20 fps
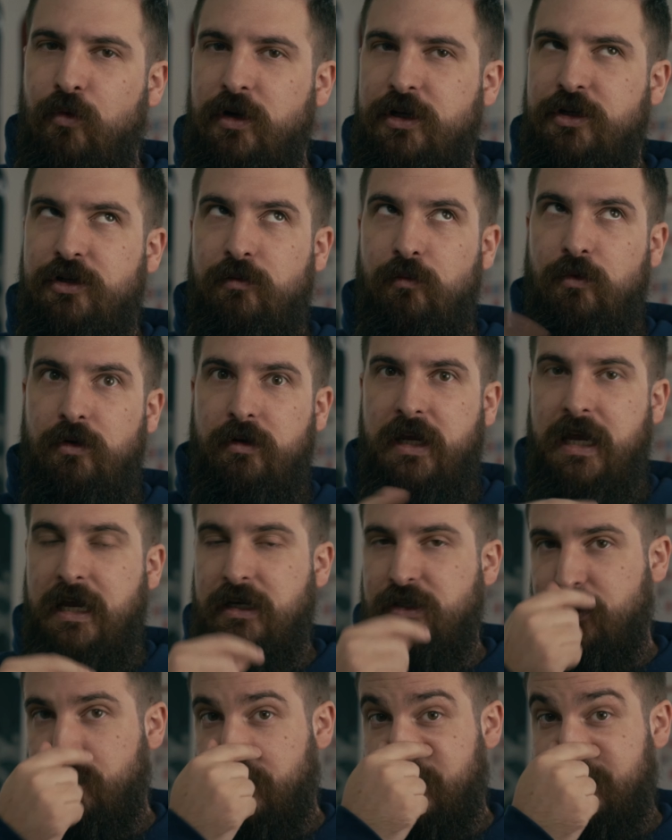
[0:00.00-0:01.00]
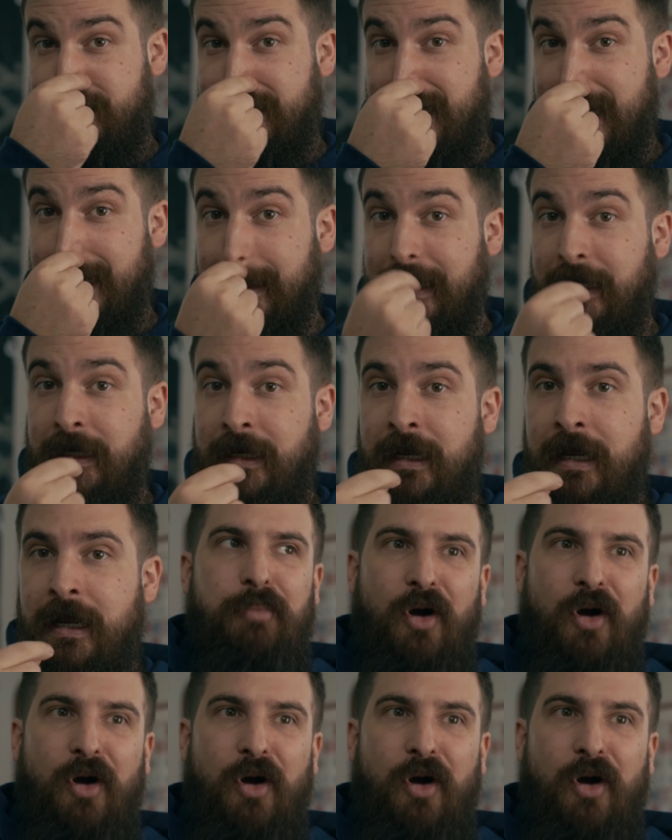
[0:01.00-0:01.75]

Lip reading: which we'll get to in a second.